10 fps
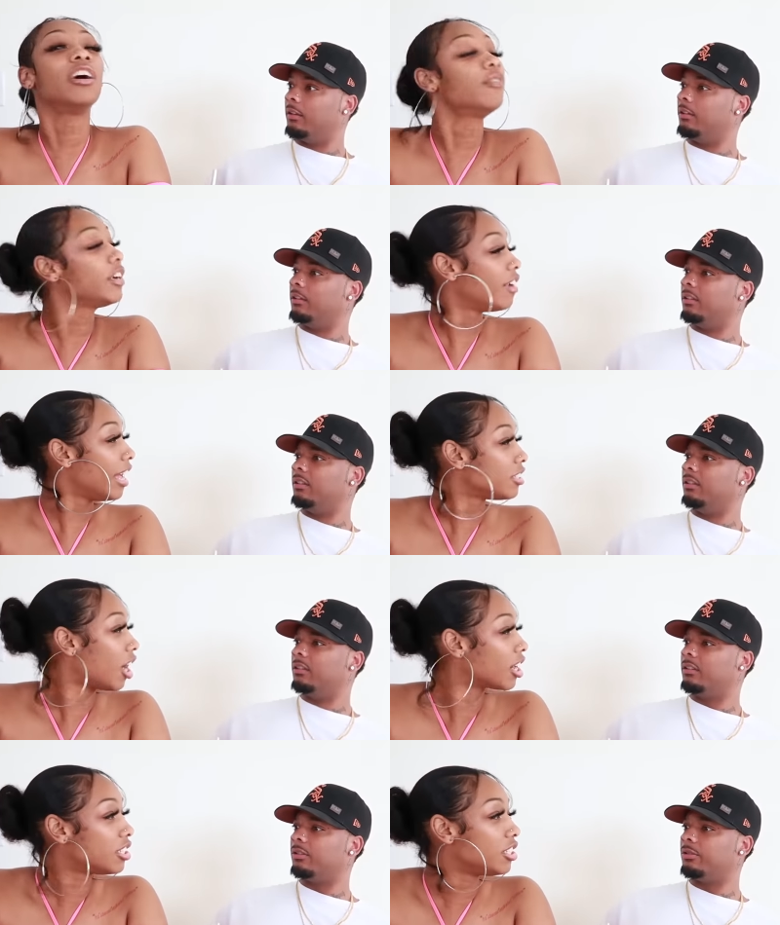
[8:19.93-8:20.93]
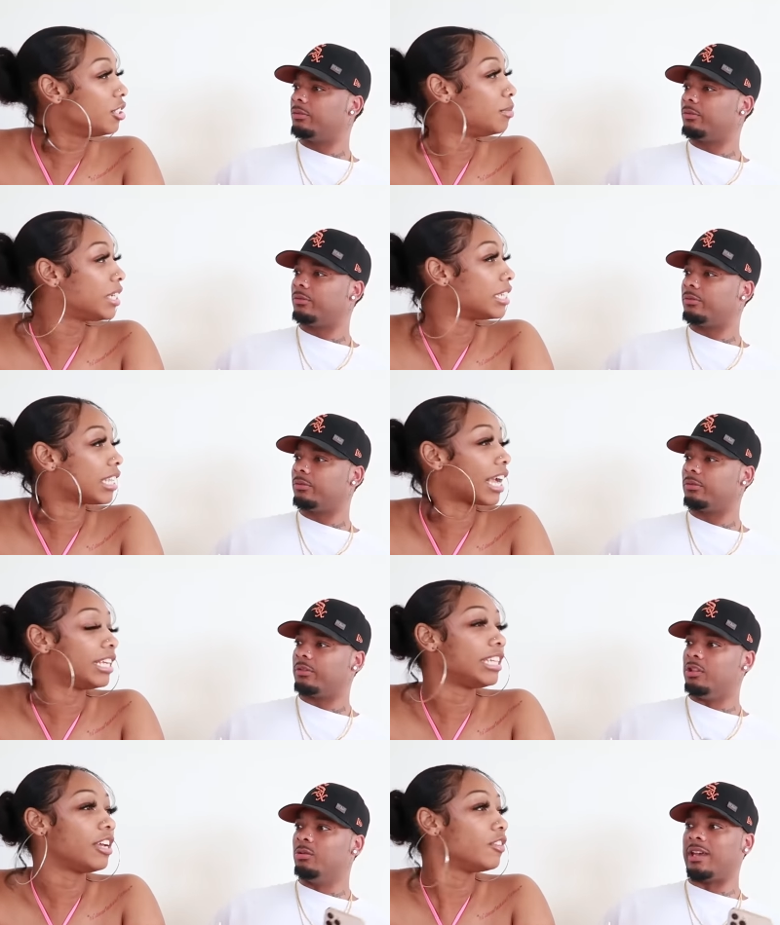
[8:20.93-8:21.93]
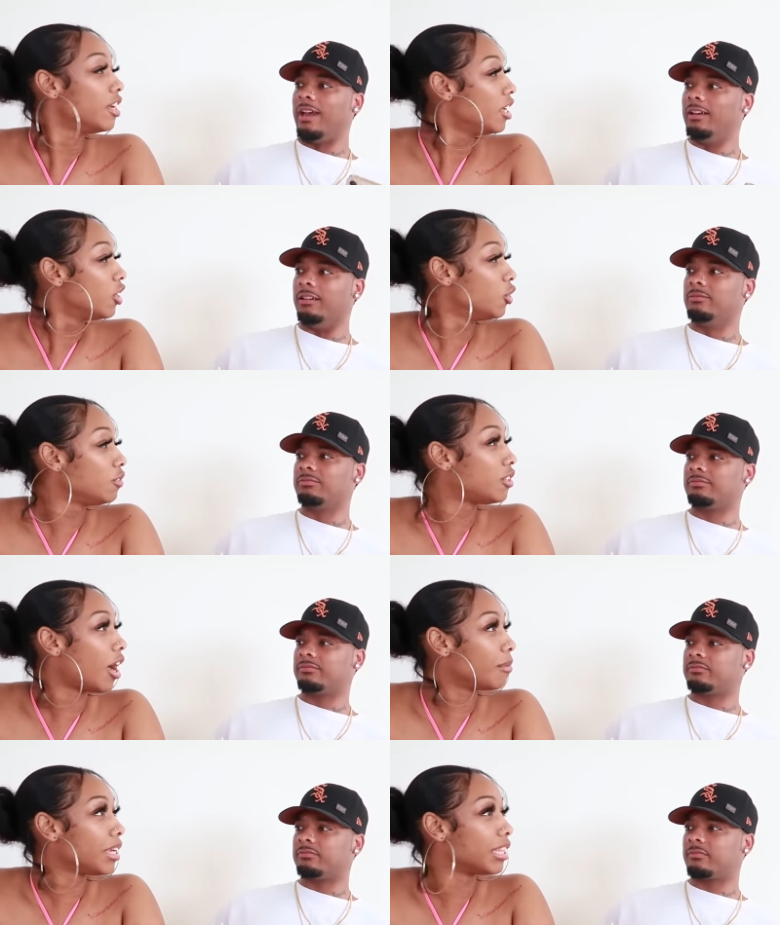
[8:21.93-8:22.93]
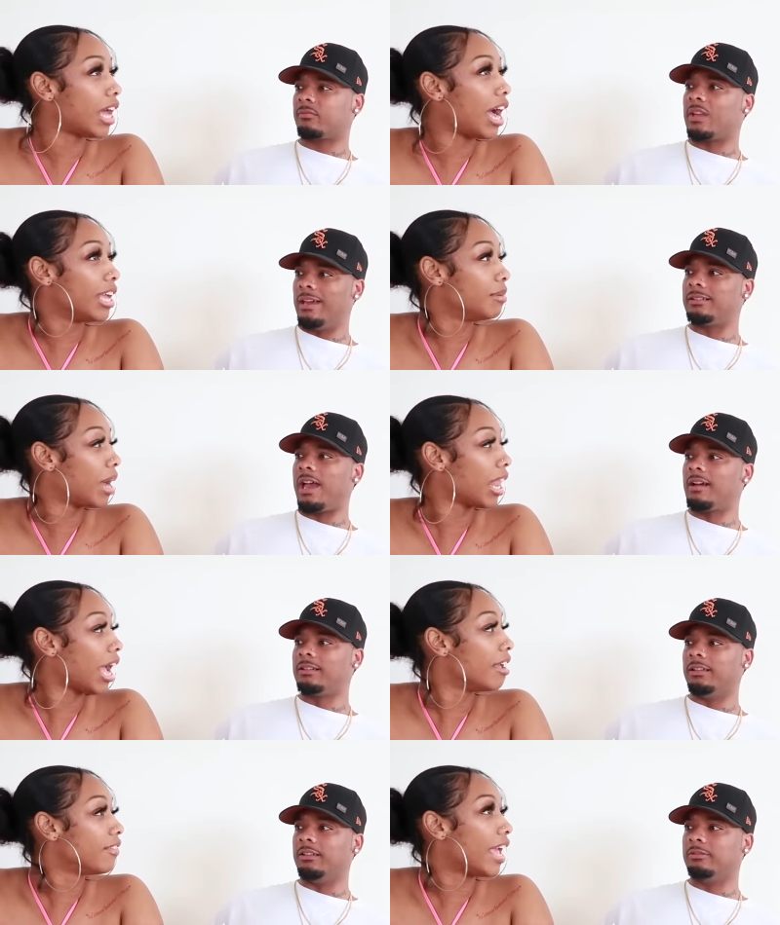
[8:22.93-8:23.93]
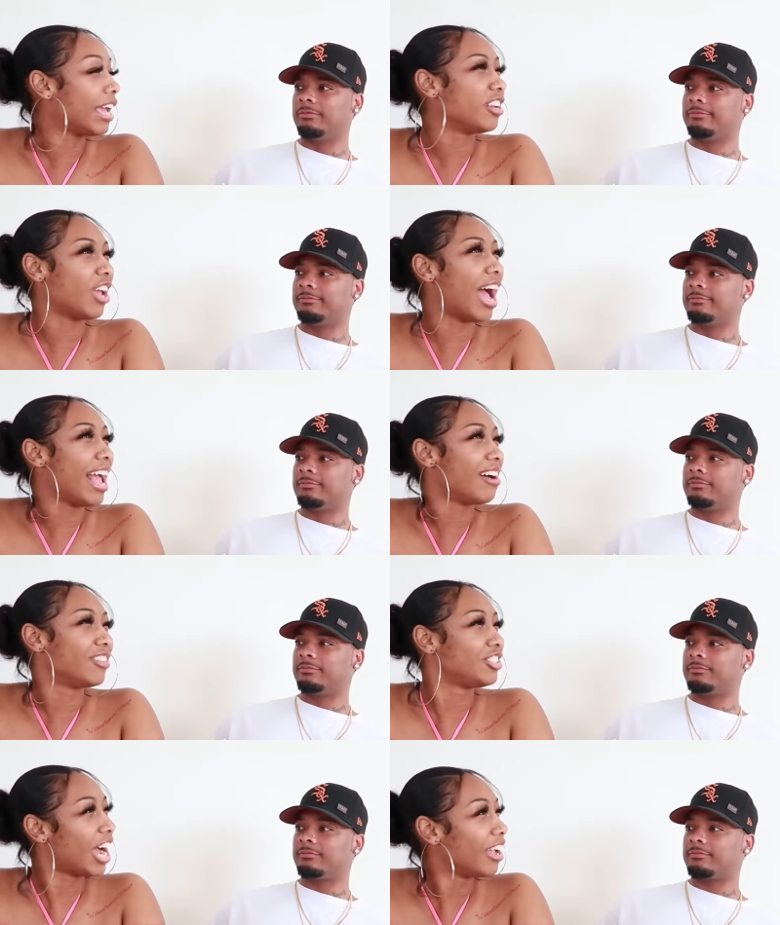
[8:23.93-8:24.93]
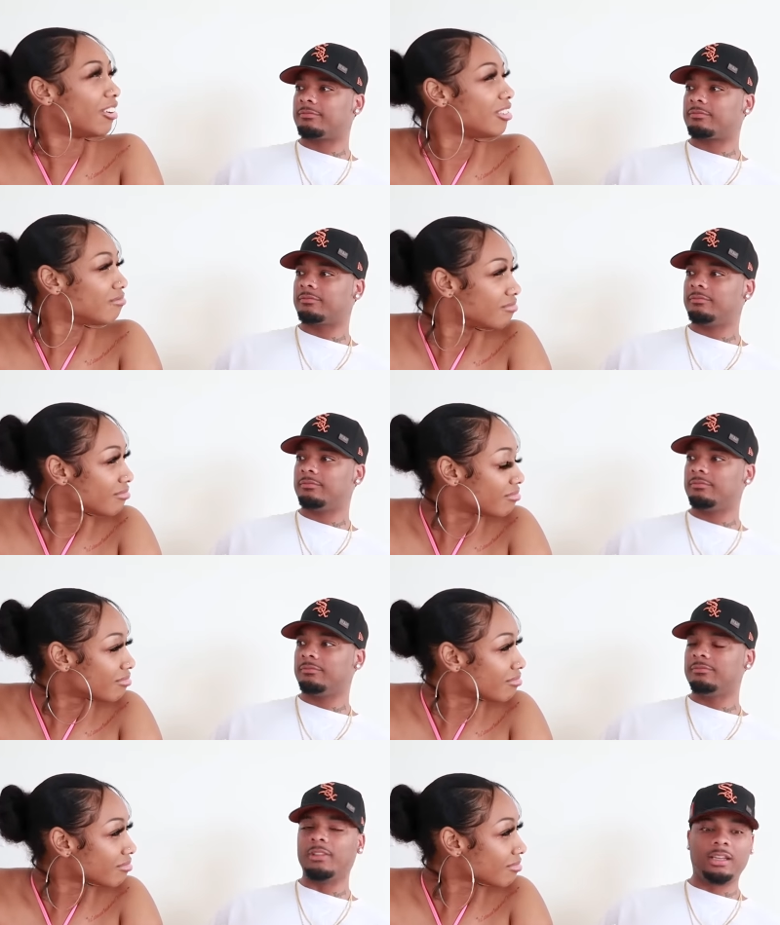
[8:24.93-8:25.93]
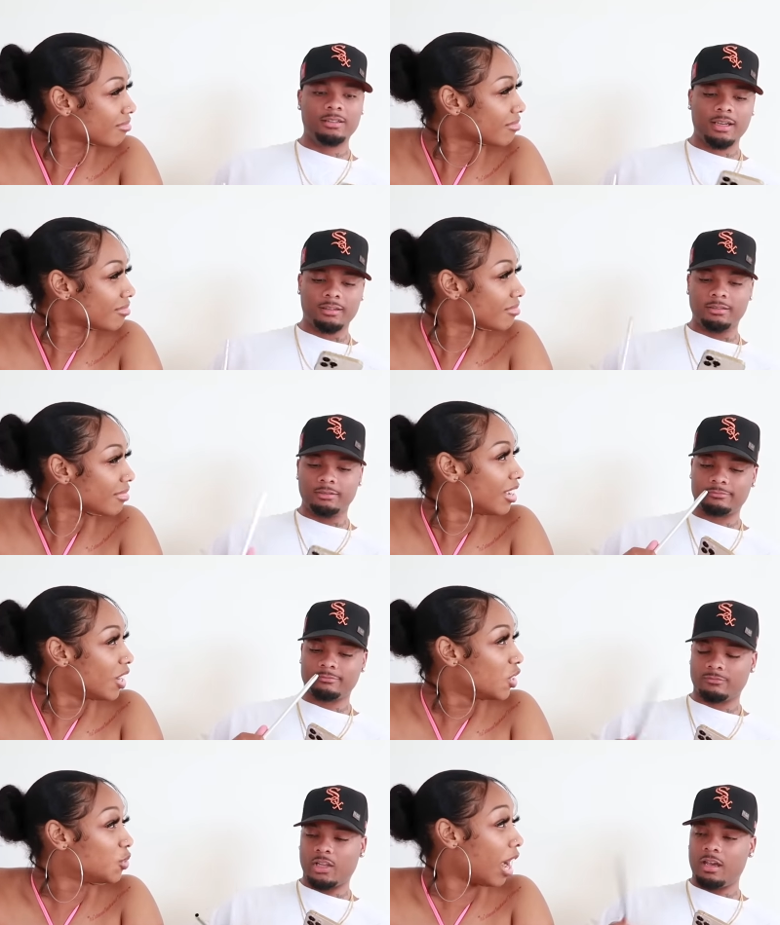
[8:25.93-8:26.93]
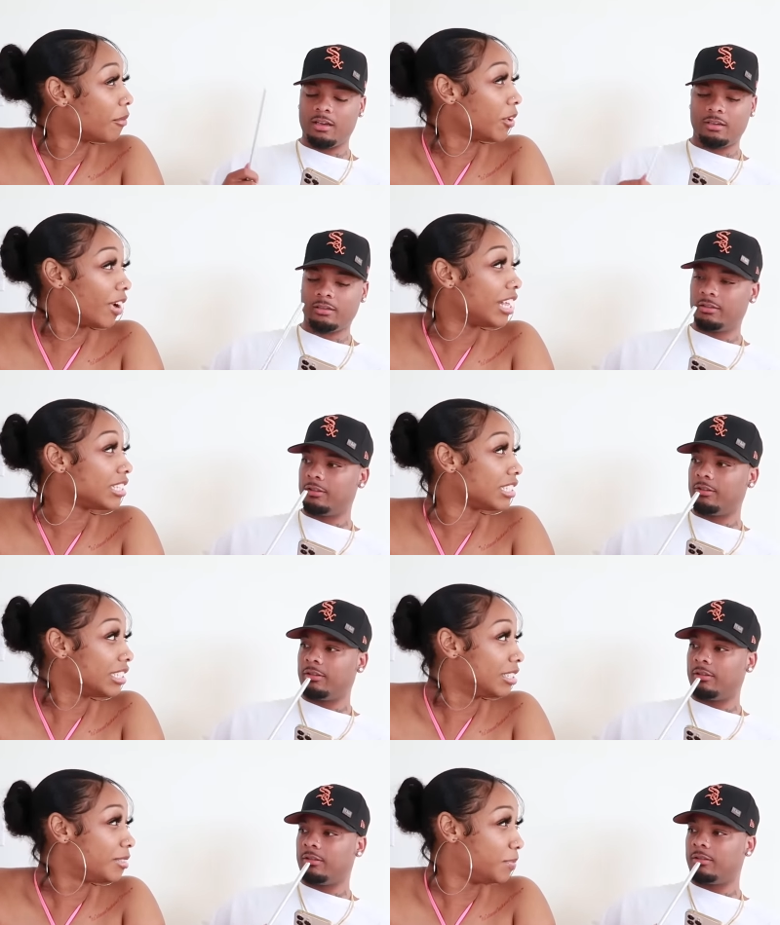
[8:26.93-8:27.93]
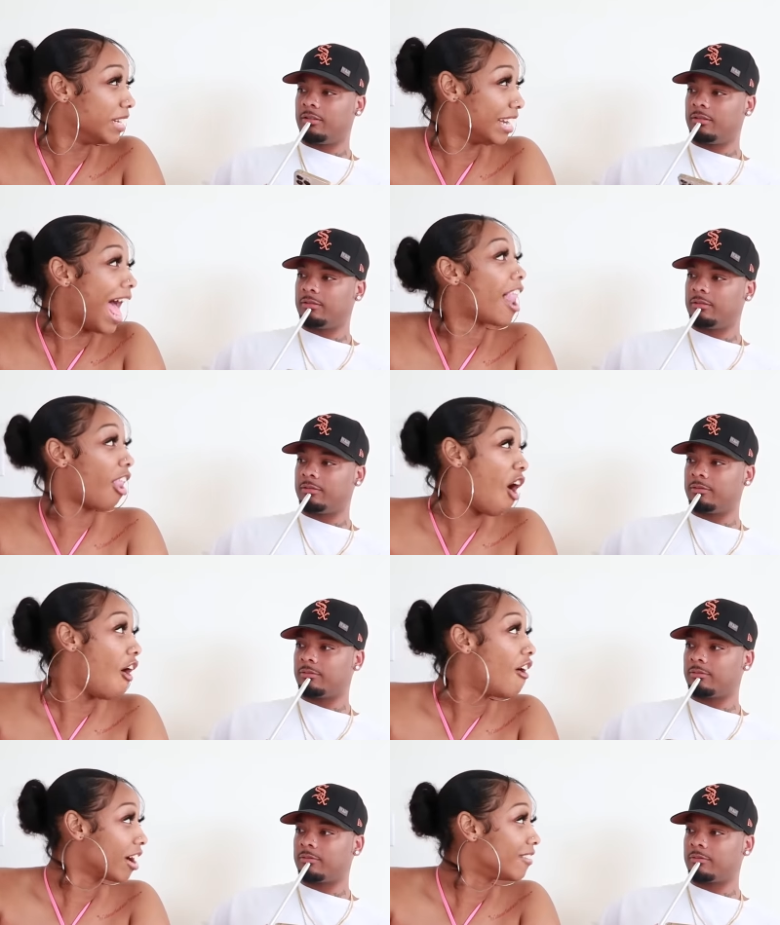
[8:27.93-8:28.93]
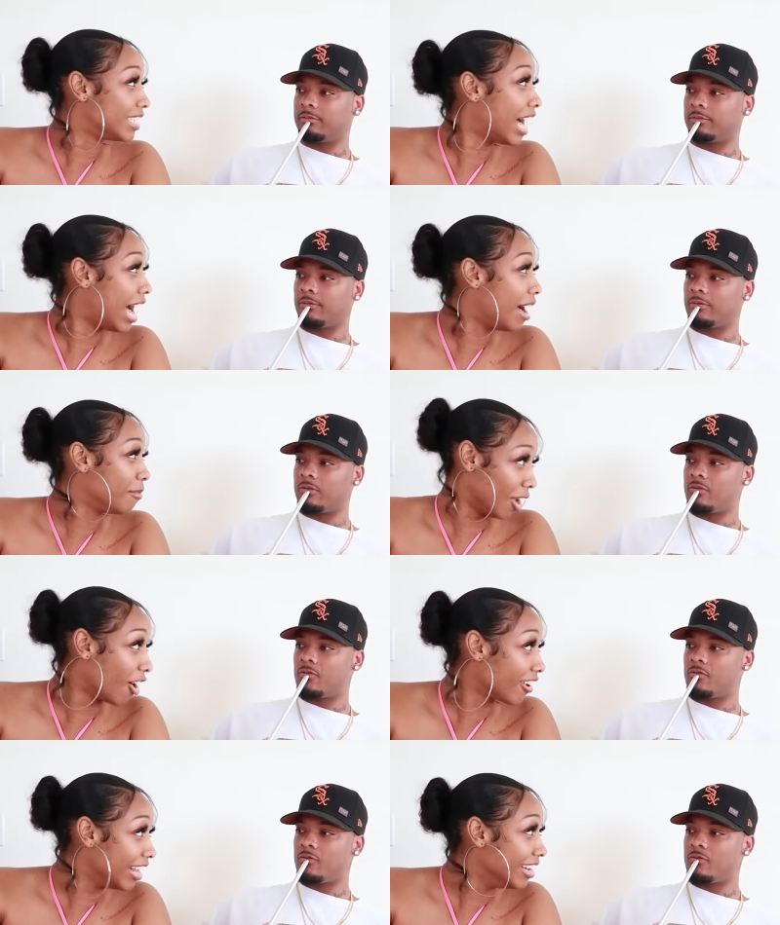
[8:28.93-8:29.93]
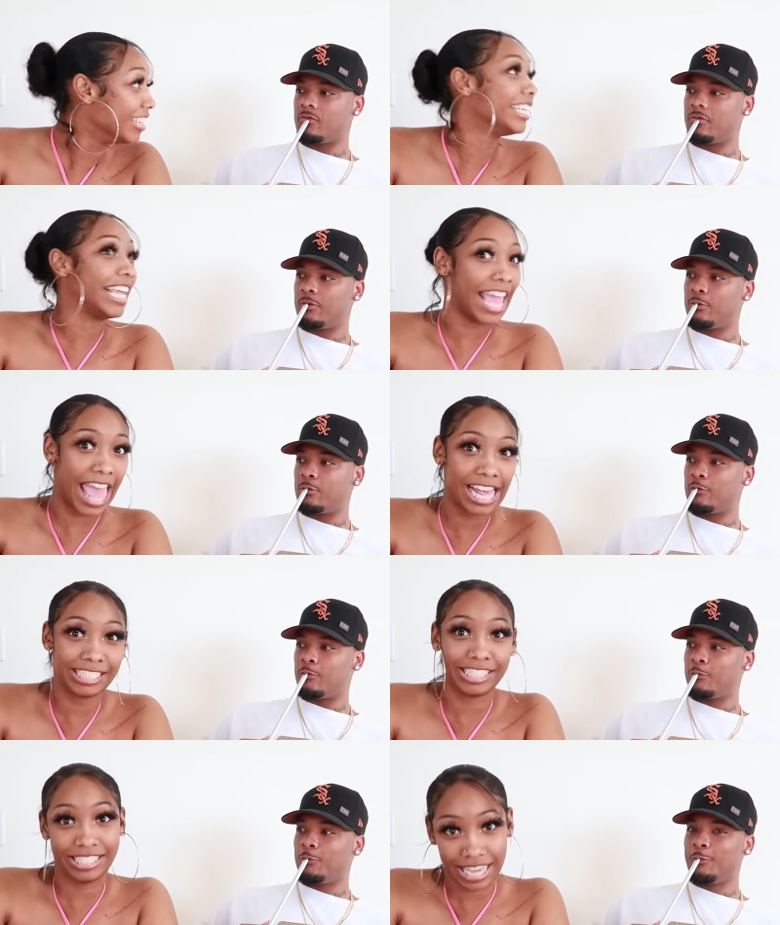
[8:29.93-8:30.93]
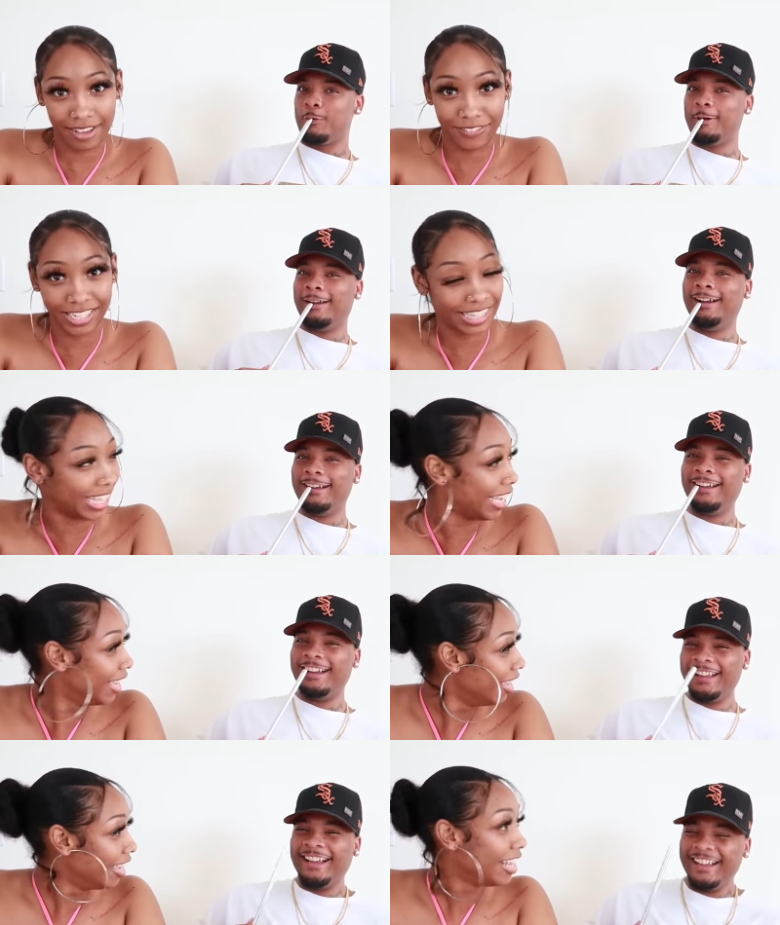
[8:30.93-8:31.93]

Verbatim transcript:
Speaker 1: don't regret talking to you because, like I said, you have taught me a lot exactly. in my life, and I have a child.
Speaker 2: Exactly.
Speaker 1: Do I regret spending that long of a time learning? Yes, definitely.